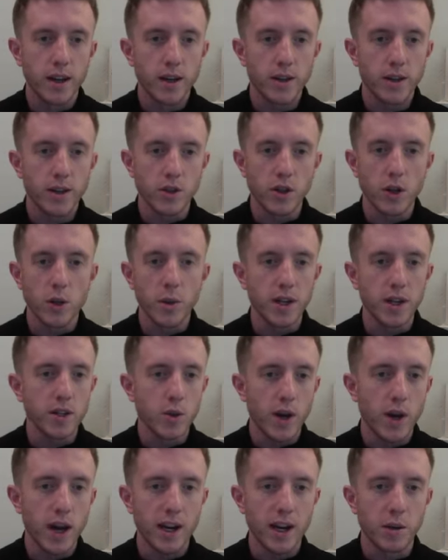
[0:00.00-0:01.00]
There's no way to
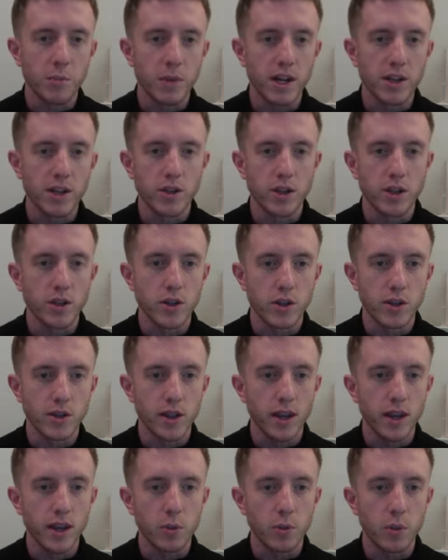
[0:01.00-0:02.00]
track and measure, just
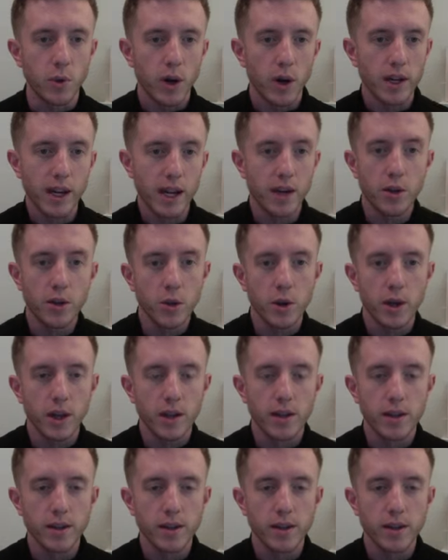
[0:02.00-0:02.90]
like, well, I got to do it.